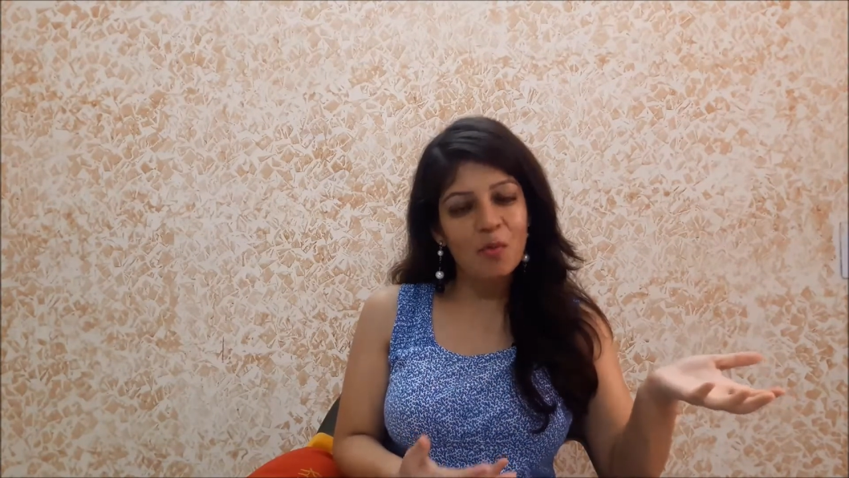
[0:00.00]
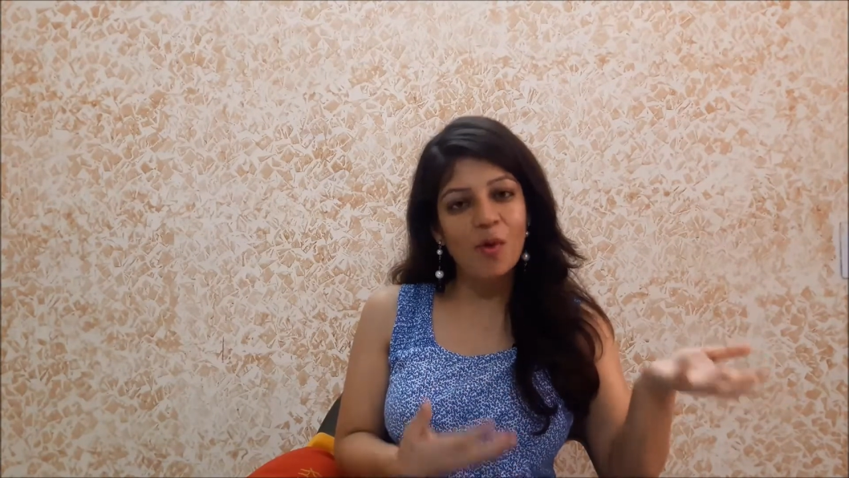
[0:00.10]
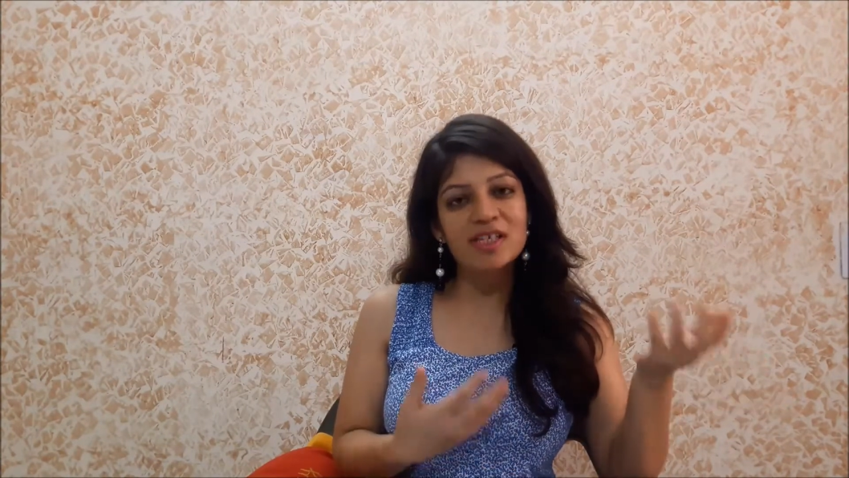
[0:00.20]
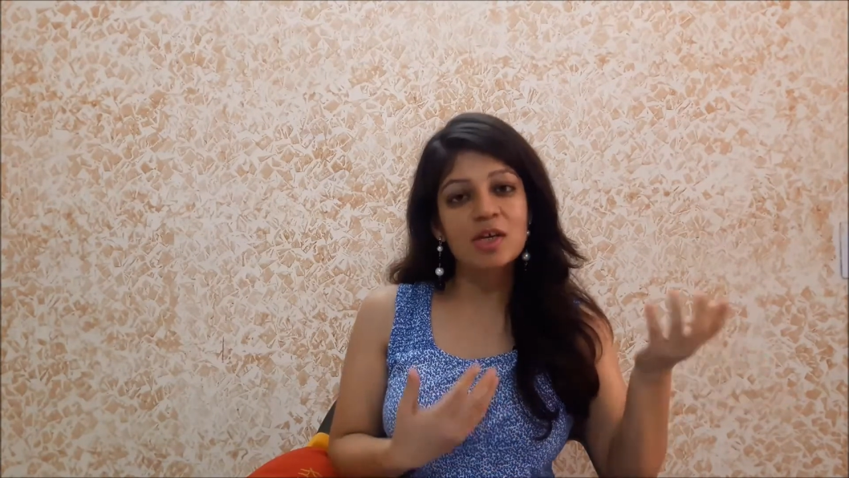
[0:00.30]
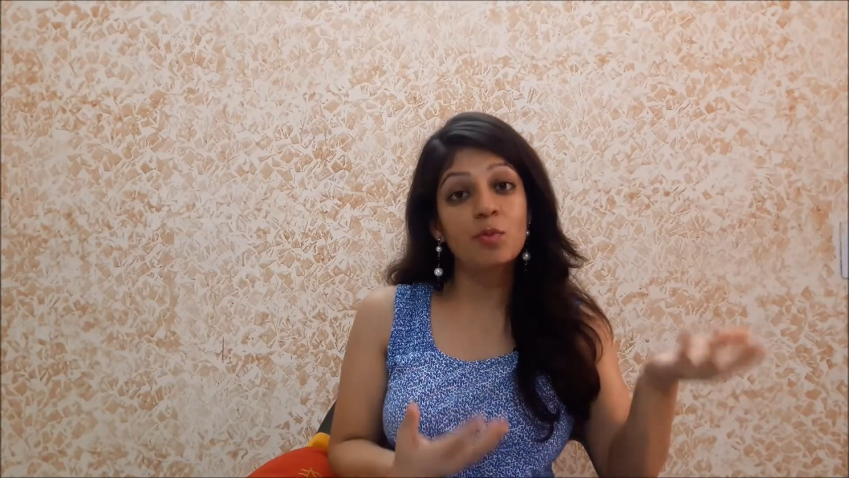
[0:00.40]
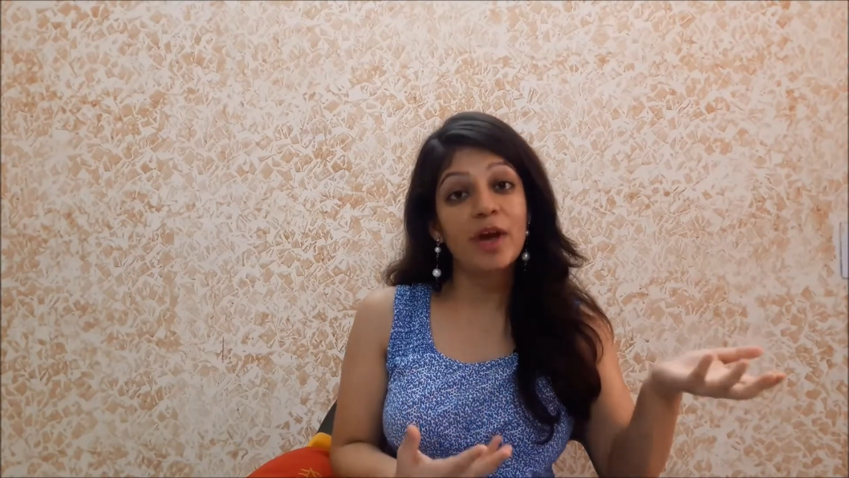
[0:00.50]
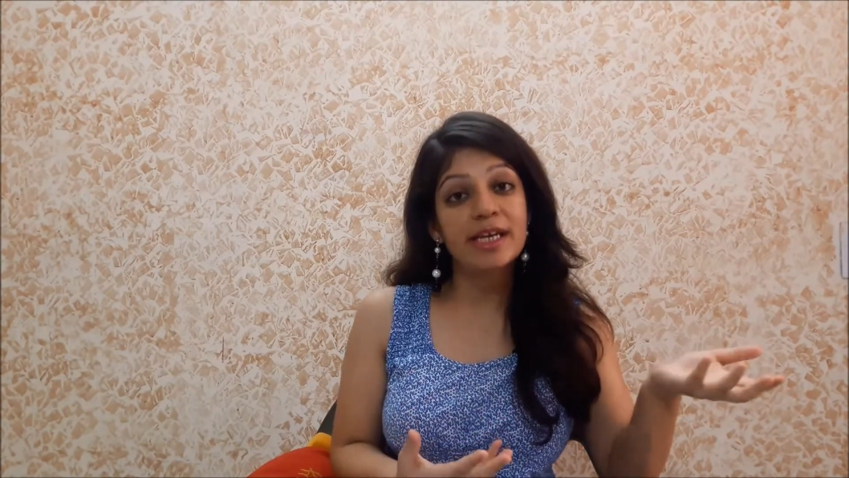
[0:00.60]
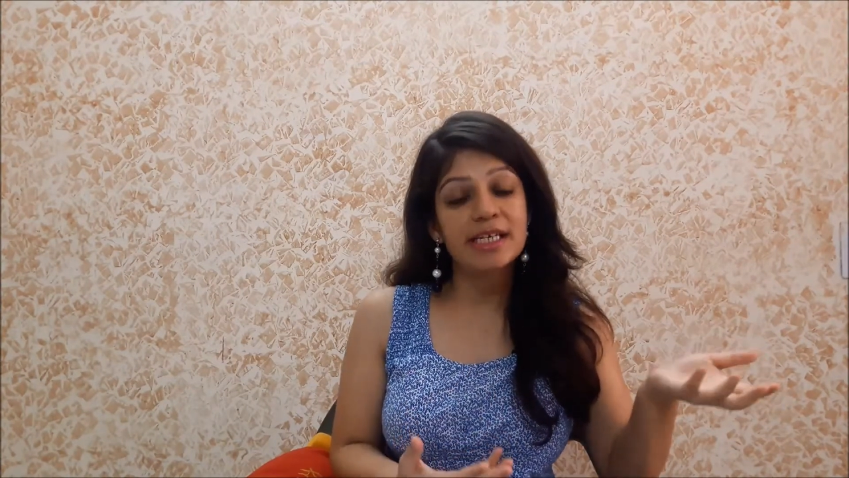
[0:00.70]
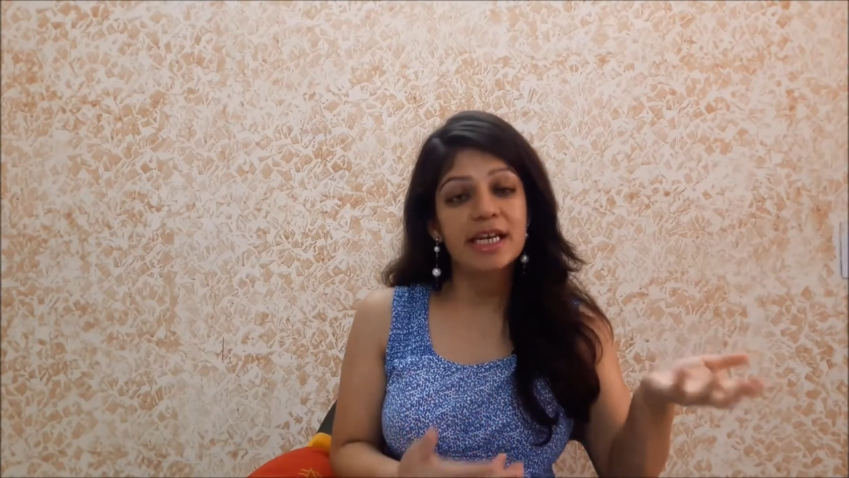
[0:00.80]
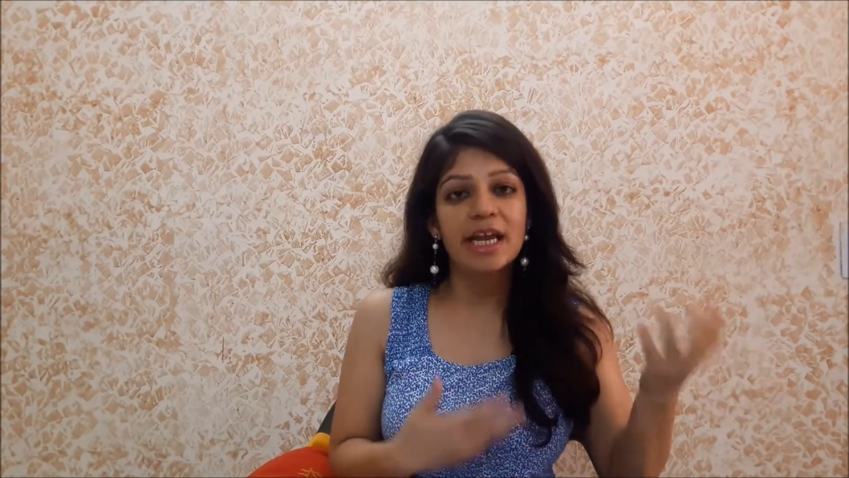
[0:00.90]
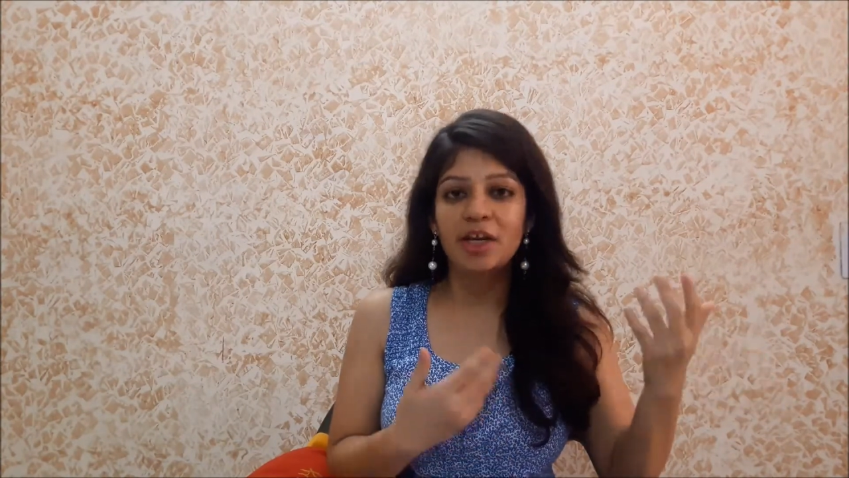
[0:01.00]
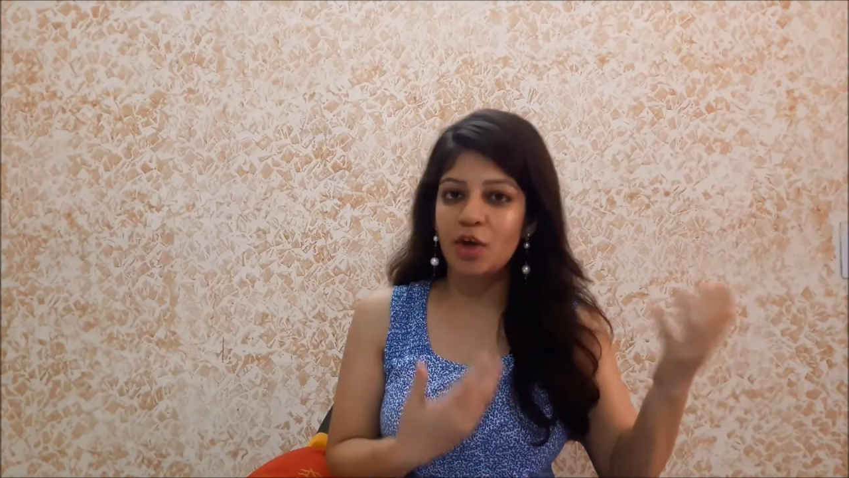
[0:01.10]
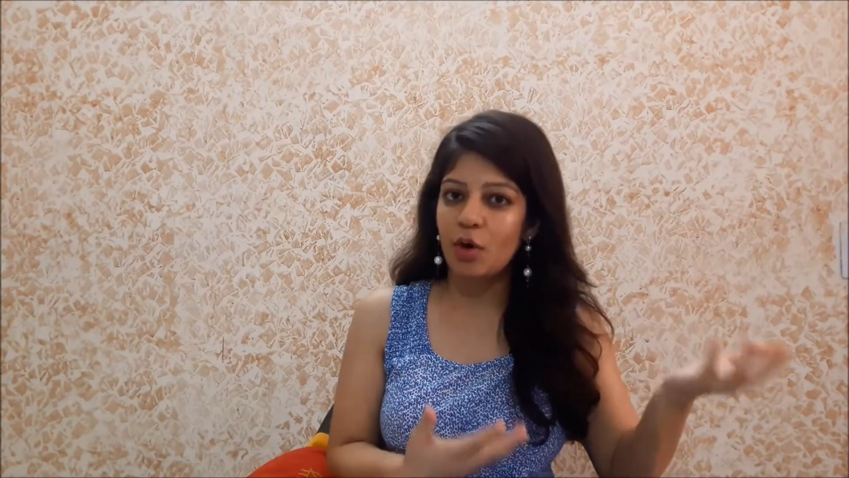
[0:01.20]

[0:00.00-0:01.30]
was invented in